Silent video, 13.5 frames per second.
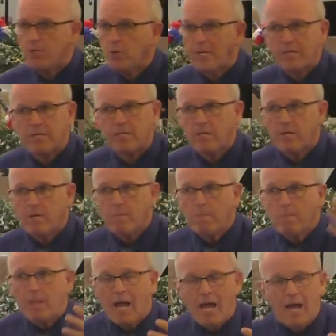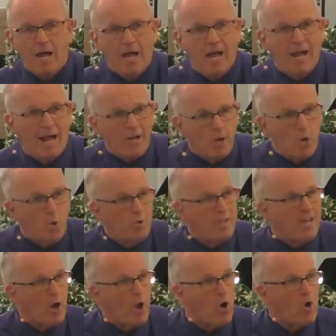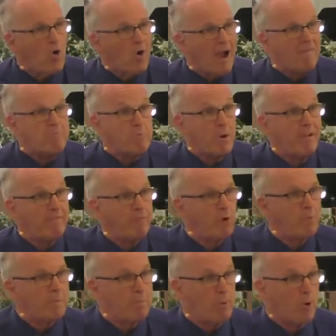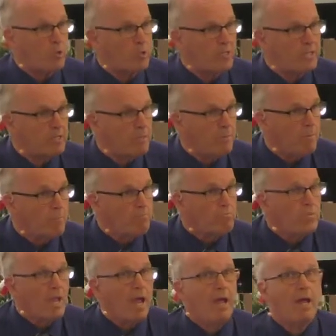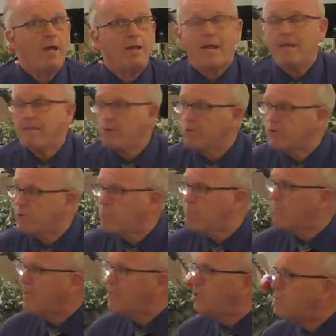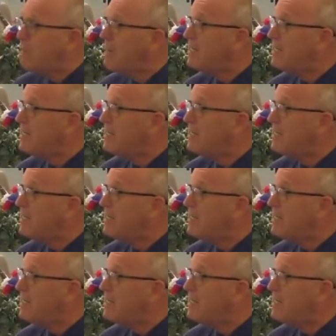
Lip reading: it. I know who they are. I've prayed for them in person. And there's it just makes it